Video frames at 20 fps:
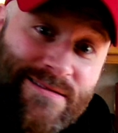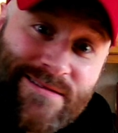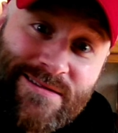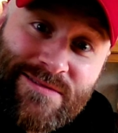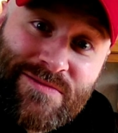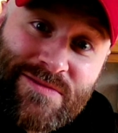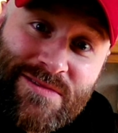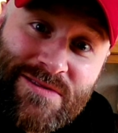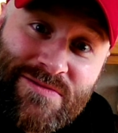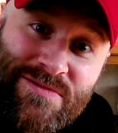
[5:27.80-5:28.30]

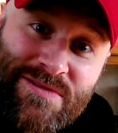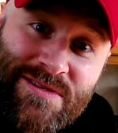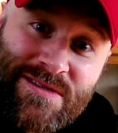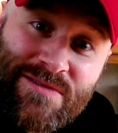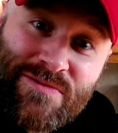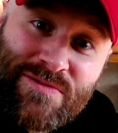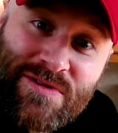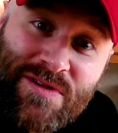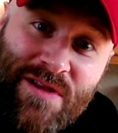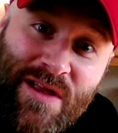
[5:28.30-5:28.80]
it was
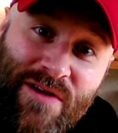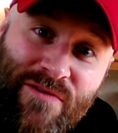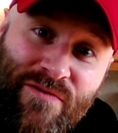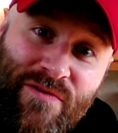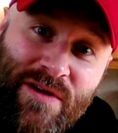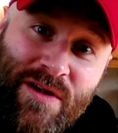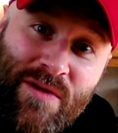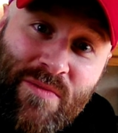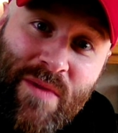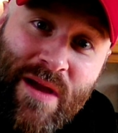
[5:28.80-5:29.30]
a lot of
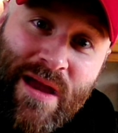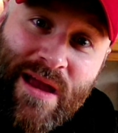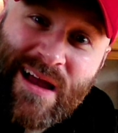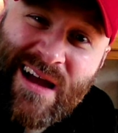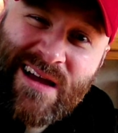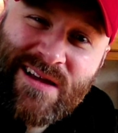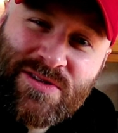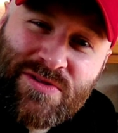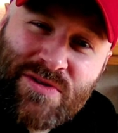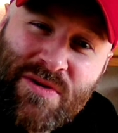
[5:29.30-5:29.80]
fun to make.
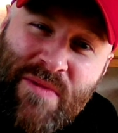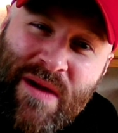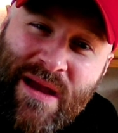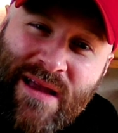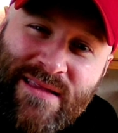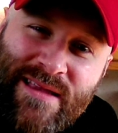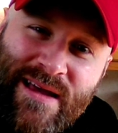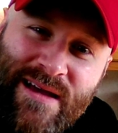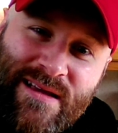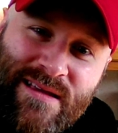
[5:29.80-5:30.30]
I enjoy
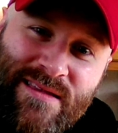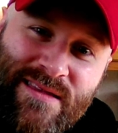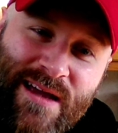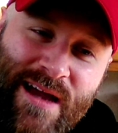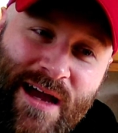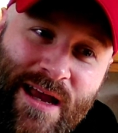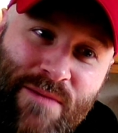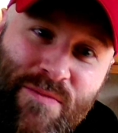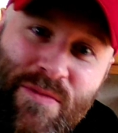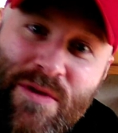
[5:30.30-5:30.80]
making the
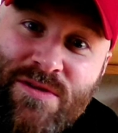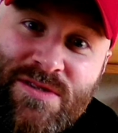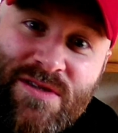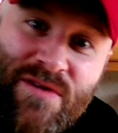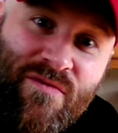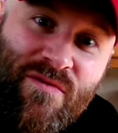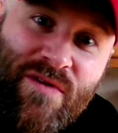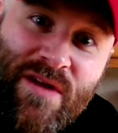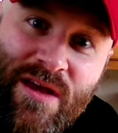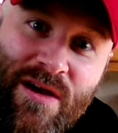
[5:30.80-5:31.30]
kind of
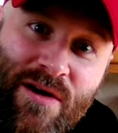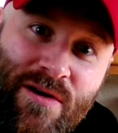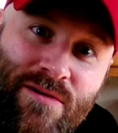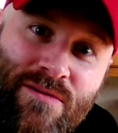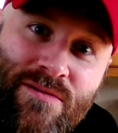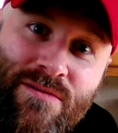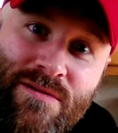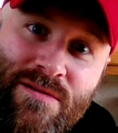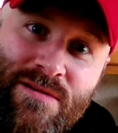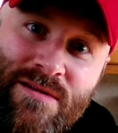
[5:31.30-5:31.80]
music
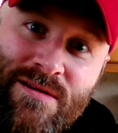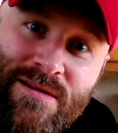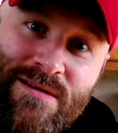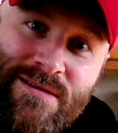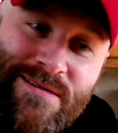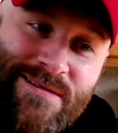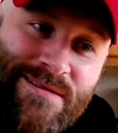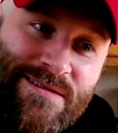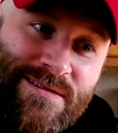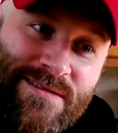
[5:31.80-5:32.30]
video
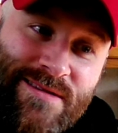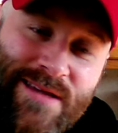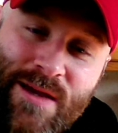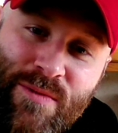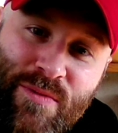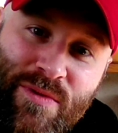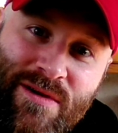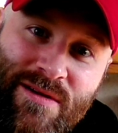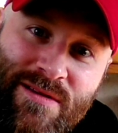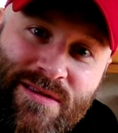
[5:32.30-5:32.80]

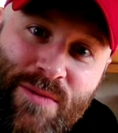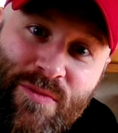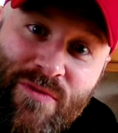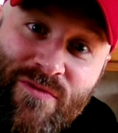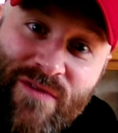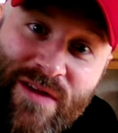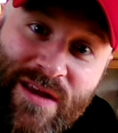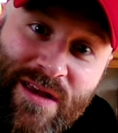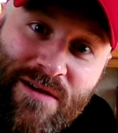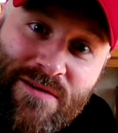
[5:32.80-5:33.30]
type of
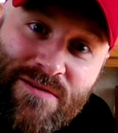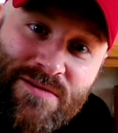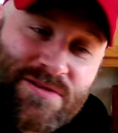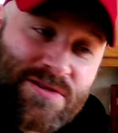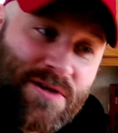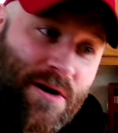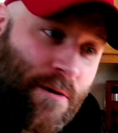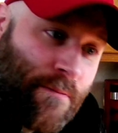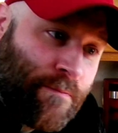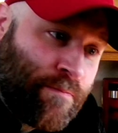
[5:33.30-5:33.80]
videos.
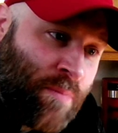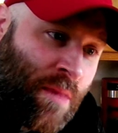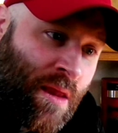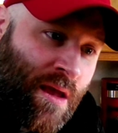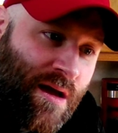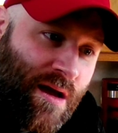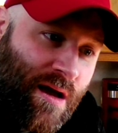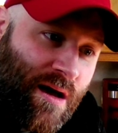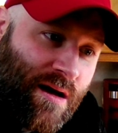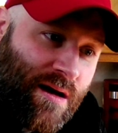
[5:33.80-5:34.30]
So
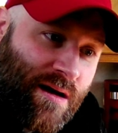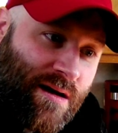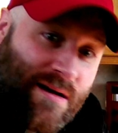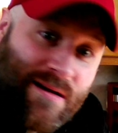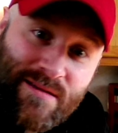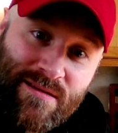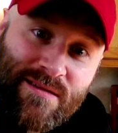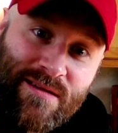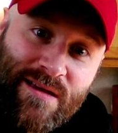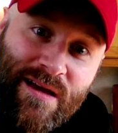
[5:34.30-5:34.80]

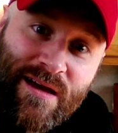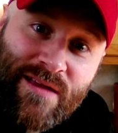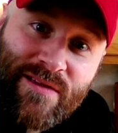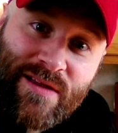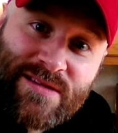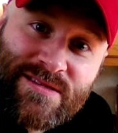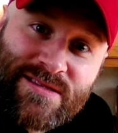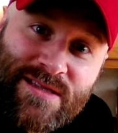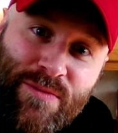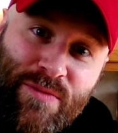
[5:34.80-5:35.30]
yeah,
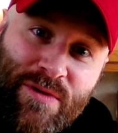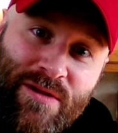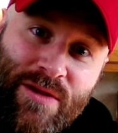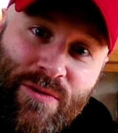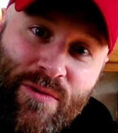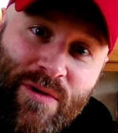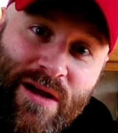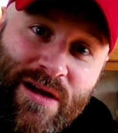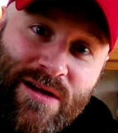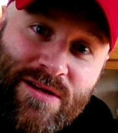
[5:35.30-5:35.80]
that's typically
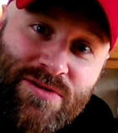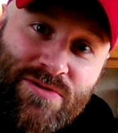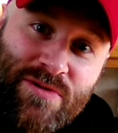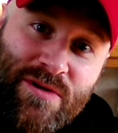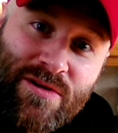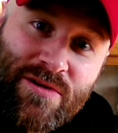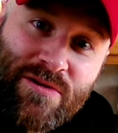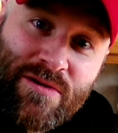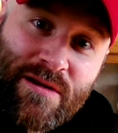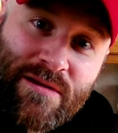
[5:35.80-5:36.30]
what I
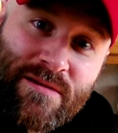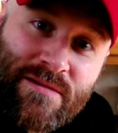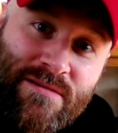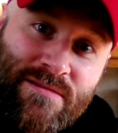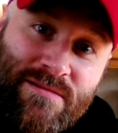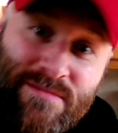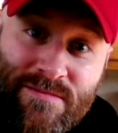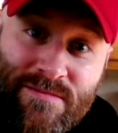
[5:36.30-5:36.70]
enjoy doing.